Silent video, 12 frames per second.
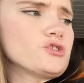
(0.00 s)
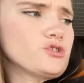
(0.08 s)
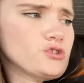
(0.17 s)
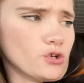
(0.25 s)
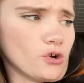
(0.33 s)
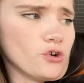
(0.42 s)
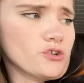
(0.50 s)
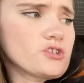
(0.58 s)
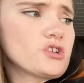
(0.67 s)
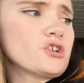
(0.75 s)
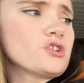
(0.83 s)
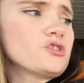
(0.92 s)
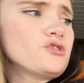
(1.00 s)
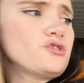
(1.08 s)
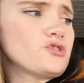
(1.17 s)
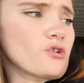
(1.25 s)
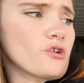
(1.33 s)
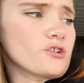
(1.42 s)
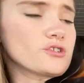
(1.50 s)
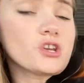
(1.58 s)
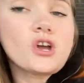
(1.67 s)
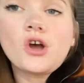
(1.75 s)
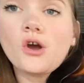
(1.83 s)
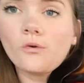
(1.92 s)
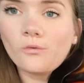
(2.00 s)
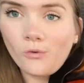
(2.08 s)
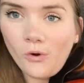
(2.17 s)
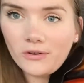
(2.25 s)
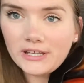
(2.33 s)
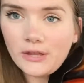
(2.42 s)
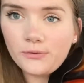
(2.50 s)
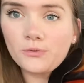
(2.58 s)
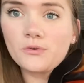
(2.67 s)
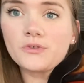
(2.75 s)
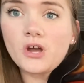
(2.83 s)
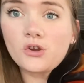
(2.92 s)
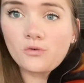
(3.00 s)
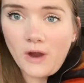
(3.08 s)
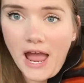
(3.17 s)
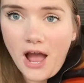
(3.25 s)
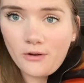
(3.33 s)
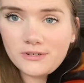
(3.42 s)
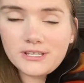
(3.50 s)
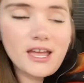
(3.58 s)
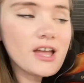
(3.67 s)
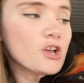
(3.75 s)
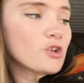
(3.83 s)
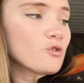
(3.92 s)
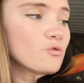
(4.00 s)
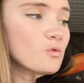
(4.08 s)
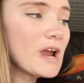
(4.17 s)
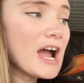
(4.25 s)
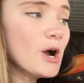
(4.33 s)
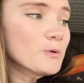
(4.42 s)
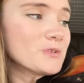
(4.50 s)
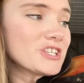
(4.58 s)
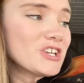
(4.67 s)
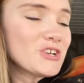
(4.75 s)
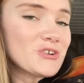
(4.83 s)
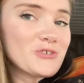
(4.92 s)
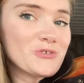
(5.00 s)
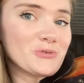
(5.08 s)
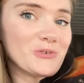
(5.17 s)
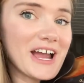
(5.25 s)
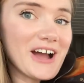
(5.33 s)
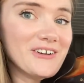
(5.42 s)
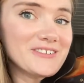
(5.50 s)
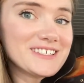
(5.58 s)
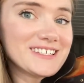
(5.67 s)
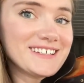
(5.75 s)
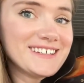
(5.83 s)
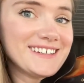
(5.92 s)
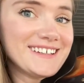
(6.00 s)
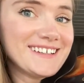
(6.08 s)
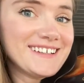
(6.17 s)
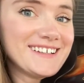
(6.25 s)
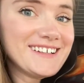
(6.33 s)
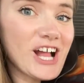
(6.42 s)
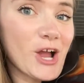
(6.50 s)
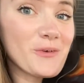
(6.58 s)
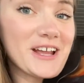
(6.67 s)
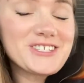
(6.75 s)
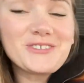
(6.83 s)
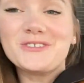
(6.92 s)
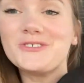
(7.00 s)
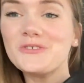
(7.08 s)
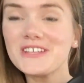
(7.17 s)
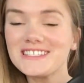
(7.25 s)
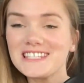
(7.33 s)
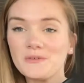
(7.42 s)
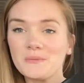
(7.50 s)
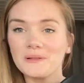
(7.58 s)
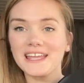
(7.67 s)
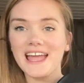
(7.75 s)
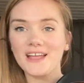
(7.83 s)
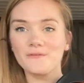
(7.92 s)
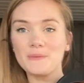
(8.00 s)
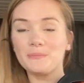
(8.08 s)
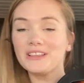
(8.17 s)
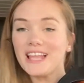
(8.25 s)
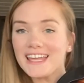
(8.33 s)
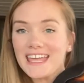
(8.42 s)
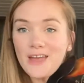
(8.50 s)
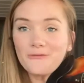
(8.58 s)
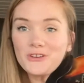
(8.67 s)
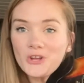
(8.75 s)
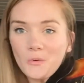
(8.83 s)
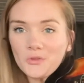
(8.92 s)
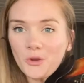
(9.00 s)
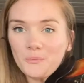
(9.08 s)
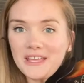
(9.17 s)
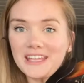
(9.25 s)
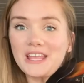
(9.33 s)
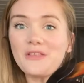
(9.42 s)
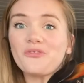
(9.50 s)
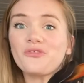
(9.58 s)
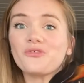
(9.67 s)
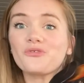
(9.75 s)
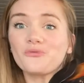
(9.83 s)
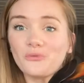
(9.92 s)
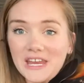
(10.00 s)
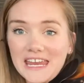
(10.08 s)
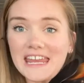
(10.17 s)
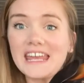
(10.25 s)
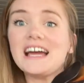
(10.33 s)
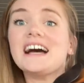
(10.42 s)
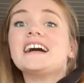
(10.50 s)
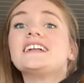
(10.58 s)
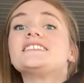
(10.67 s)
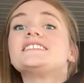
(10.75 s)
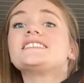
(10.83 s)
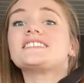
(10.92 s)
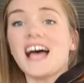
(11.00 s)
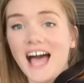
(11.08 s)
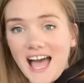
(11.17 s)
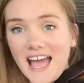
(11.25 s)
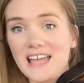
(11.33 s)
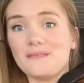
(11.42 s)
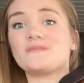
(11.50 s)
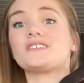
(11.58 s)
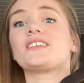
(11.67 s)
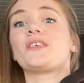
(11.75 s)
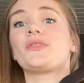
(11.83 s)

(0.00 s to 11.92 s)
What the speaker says: dirt, dirt, rolling through the ground, ground, ground. All right, so as you can see, we pluck every note with our pinky 3 times.